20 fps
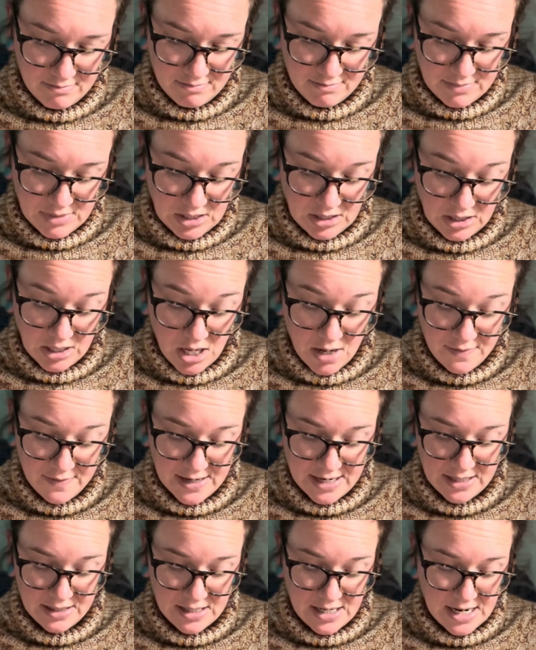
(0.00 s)
love
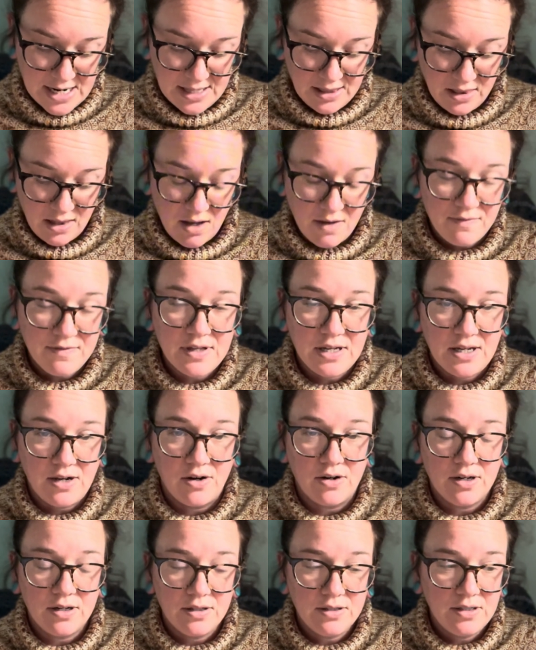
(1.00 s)
it. I love the
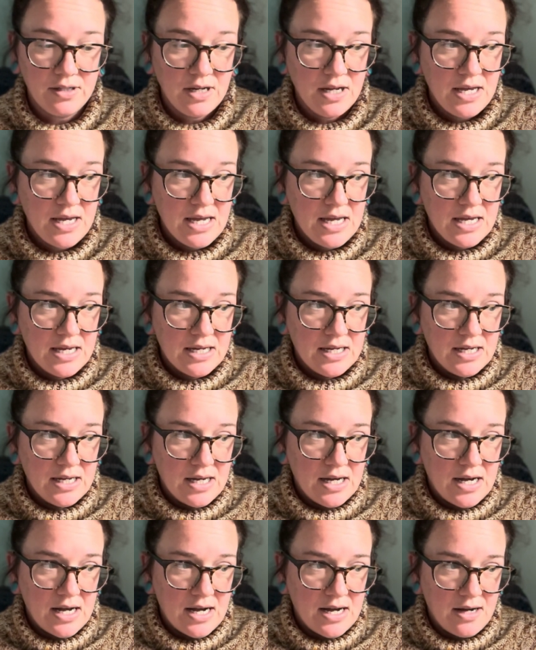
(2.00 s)
yarn.
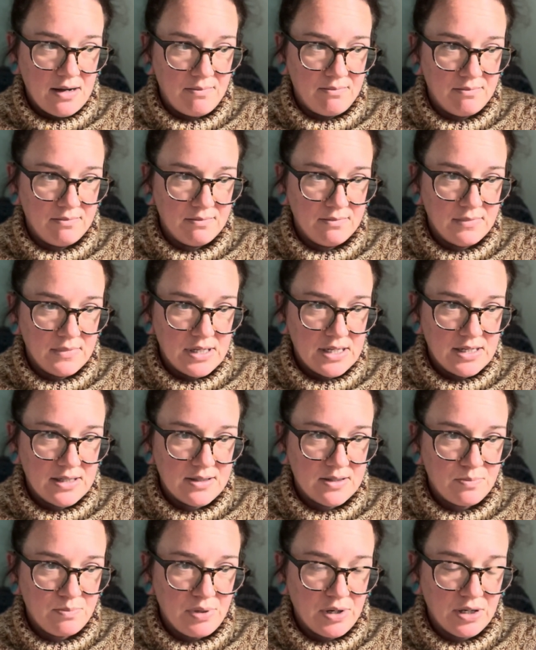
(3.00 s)

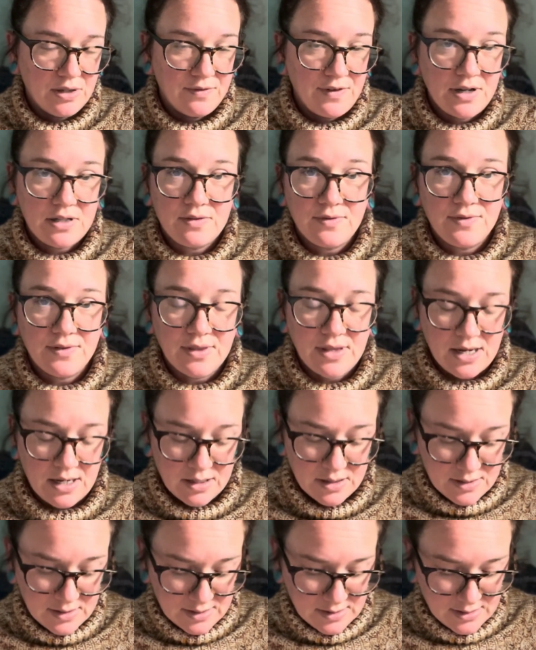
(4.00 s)
It's perfect for
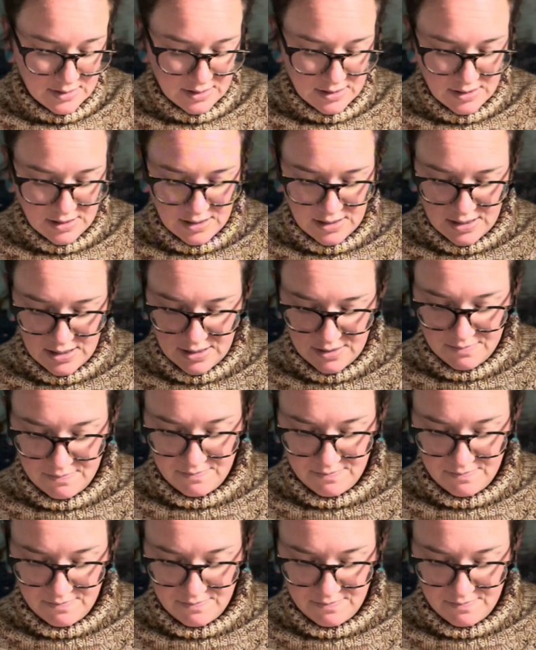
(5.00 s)
this. I